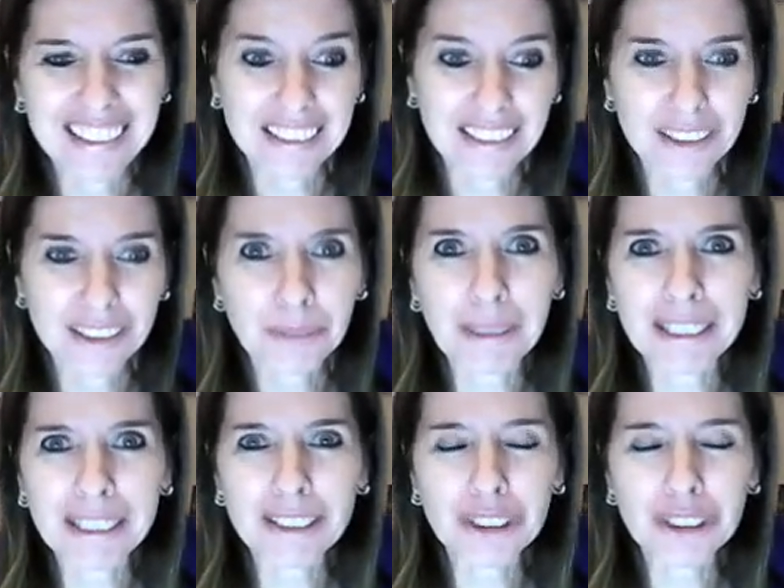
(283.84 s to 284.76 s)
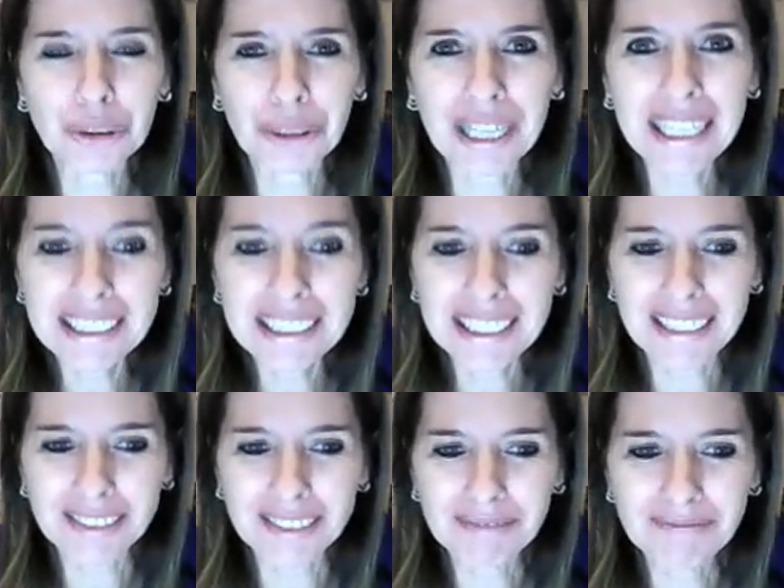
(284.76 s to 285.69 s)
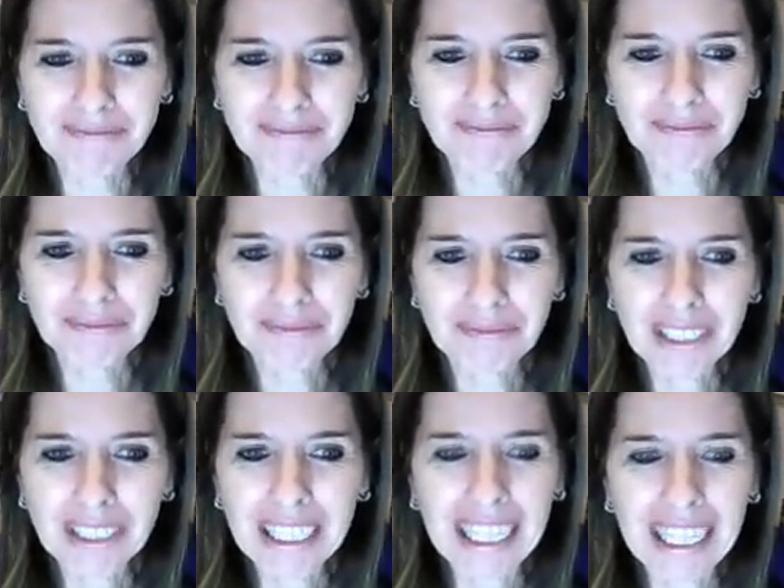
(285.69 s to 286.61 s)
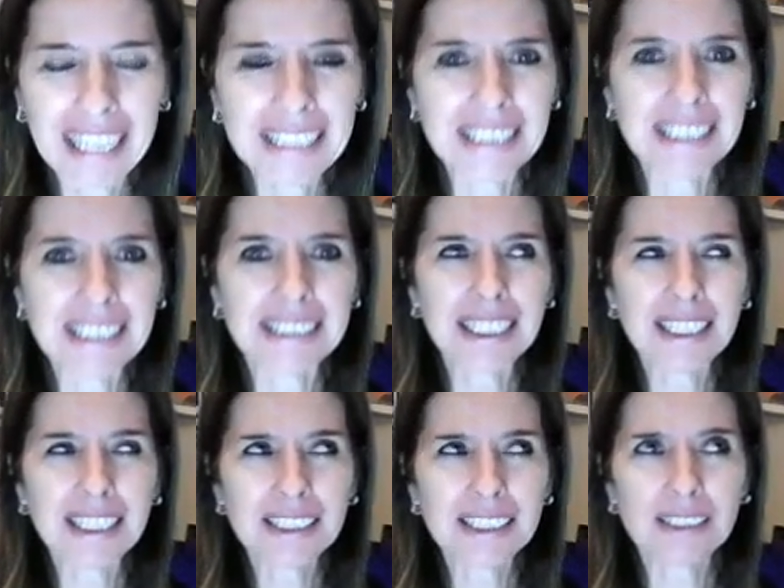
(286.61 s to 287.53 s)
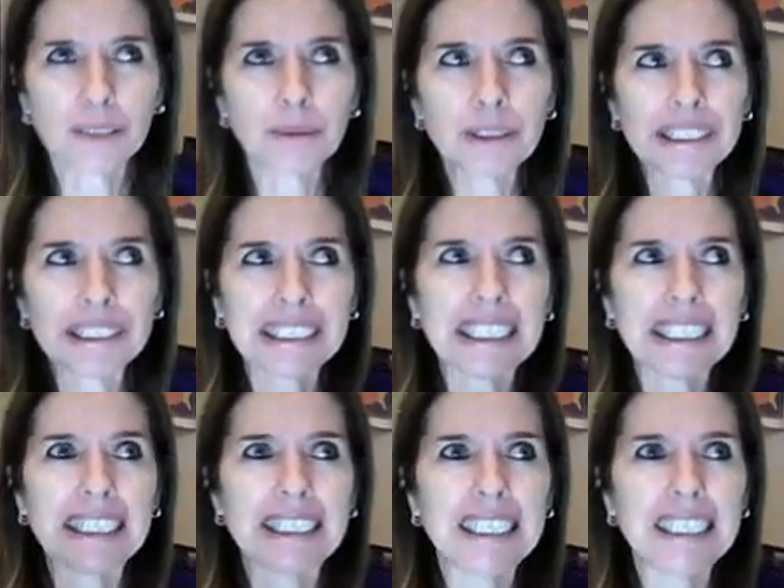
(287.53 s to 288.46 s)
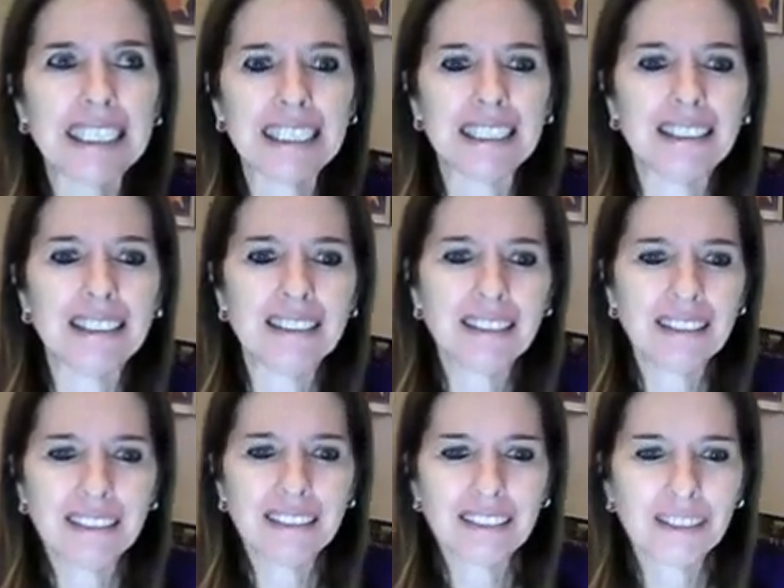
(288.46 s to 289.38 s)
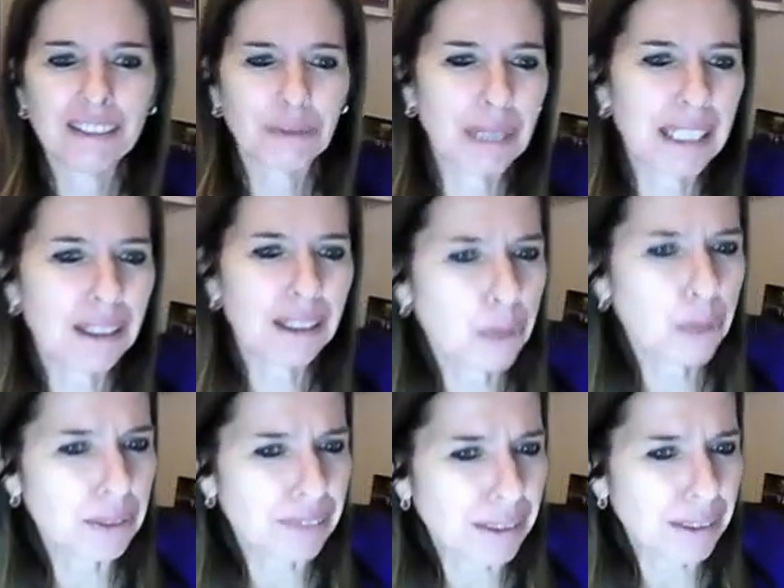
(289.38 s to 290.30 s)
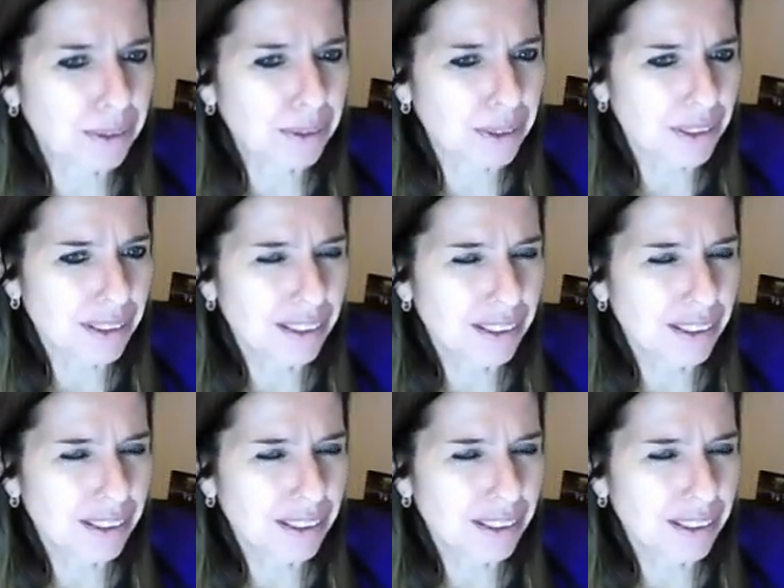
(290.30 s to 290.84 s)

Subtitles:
It's making the short I sound. And in the second syllable, city, we hear what vowel?